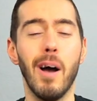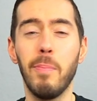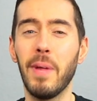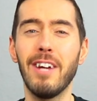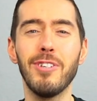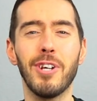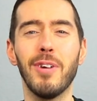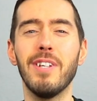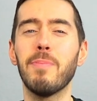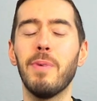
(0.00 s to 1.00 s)
A player's
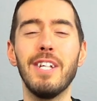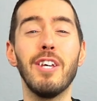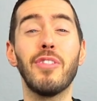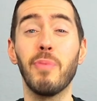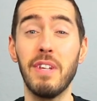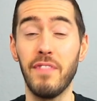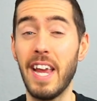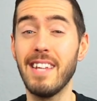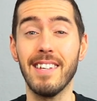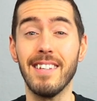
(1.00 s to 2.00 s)
turn is split into three
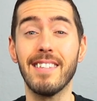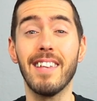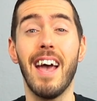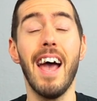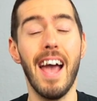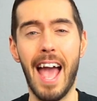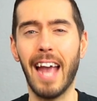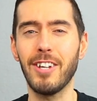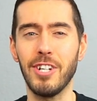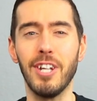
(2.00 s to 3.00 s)
phases
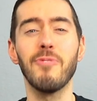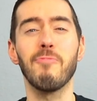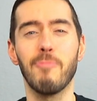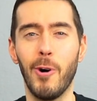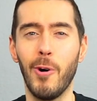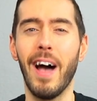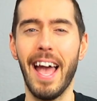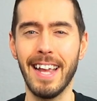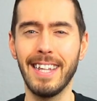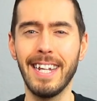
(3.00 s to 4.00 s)
action, role,
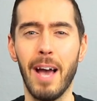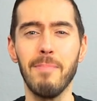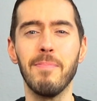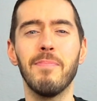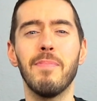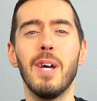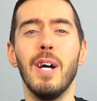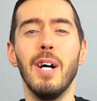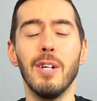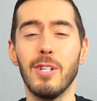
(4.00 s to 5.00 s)
and cleanup.
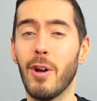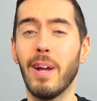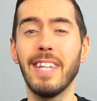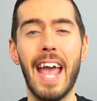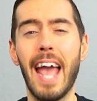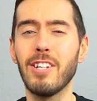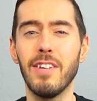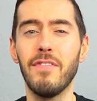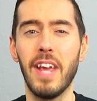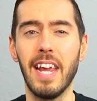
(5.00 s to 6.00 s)
During the
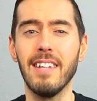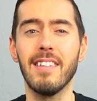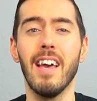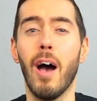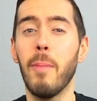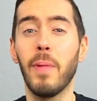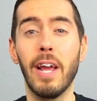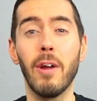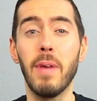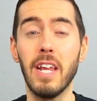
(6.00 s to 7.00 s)
action phase, a
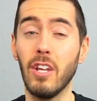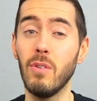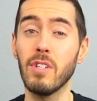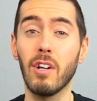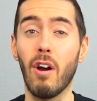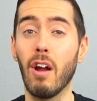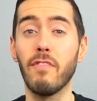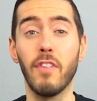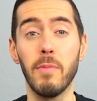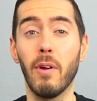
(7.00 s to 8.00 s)
player may use a
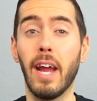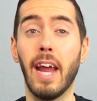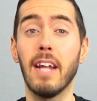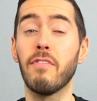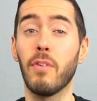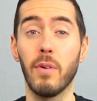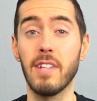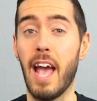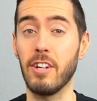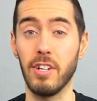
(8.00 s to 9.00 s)
card from their hand for its
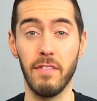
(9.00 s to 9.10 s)
action